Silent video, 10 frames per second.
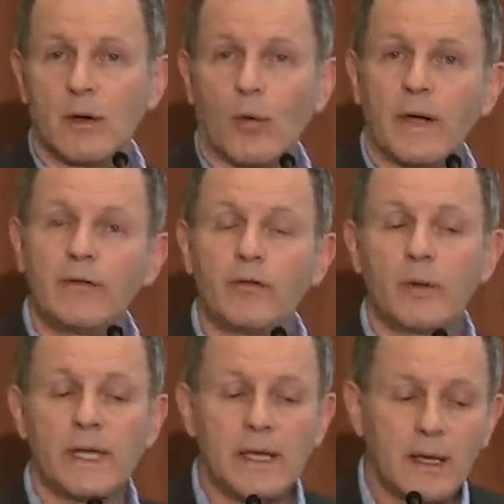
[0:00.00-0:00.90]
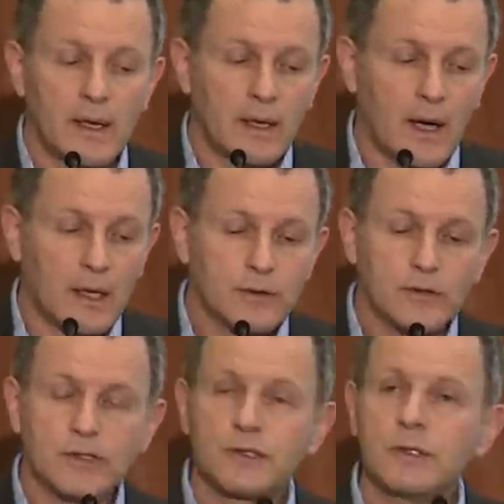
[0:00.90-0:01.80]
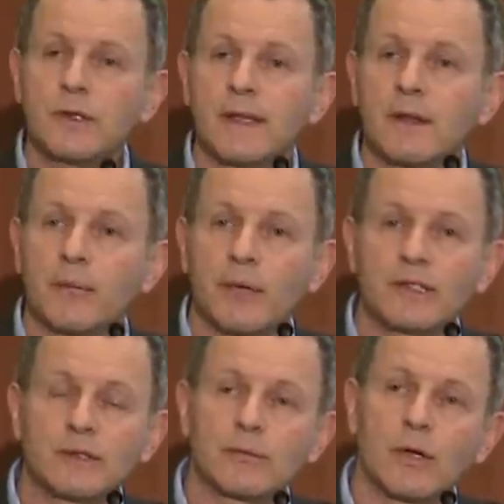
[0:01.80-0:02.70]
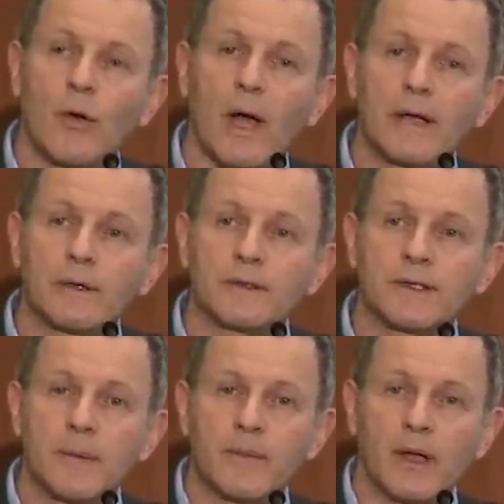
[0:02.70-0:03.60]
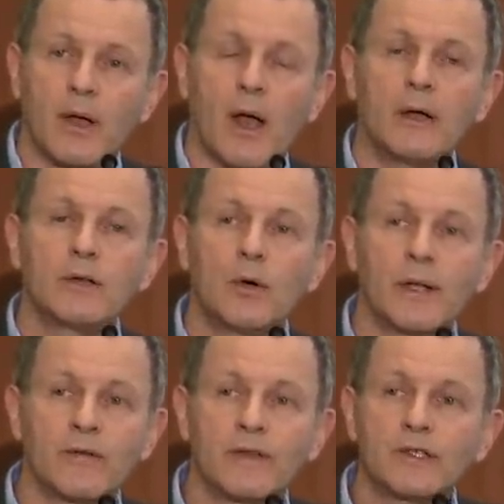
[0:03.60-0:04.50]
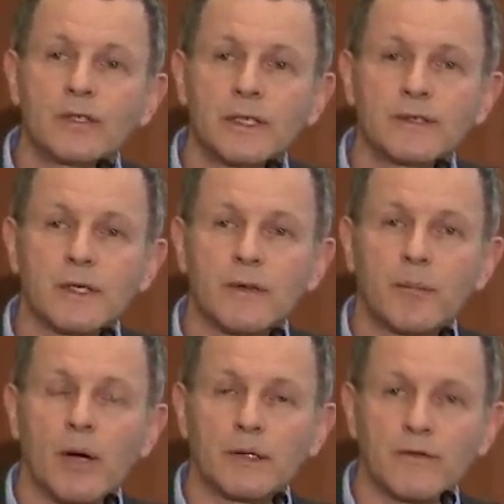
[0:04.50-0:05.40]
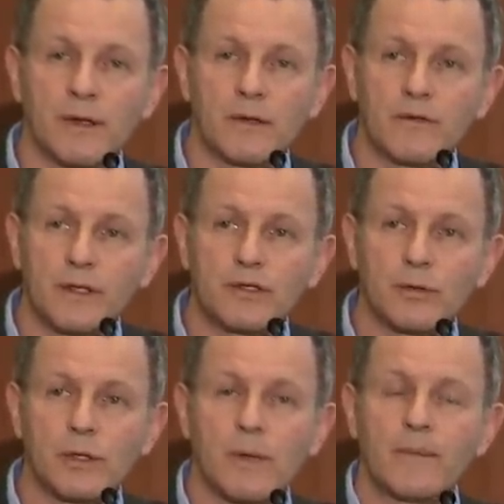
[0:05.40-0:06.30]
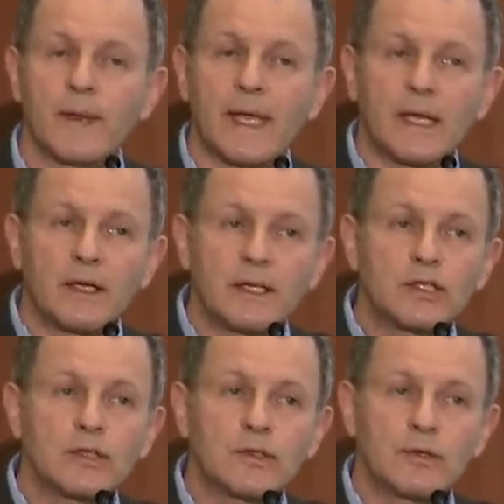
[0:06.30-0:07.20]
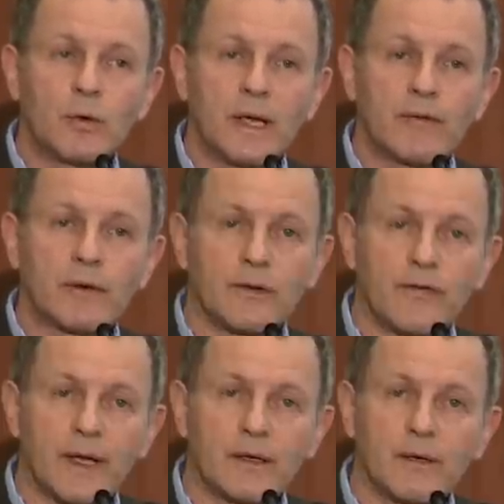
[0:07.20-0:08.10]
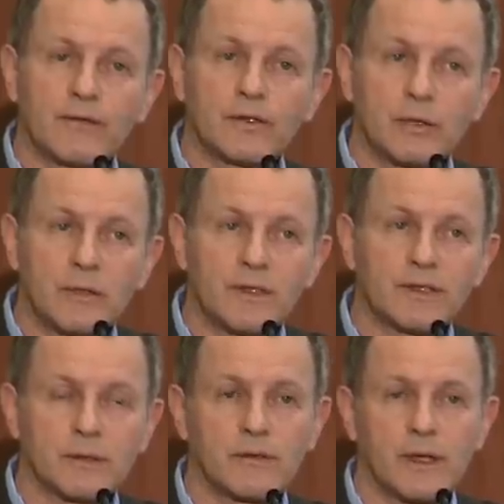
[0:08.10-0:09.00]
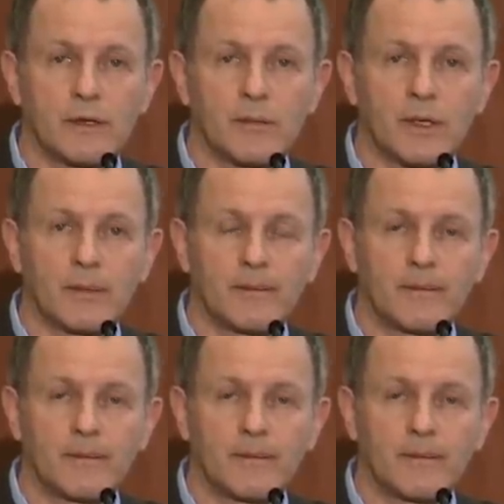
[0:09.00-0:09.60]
What if we understood that depression requires an ongoing vigilance on the part of the individual in addition to whatever effective treatments are available?